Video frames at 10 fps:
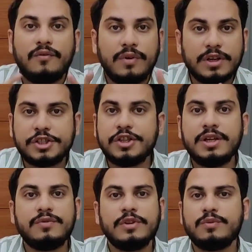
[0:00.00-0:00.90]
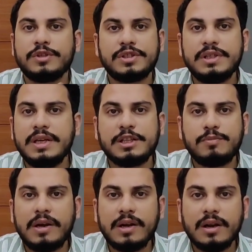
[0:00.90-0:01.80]
first change, which was the
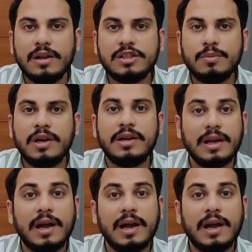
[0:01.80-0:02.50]
expanded eligibility,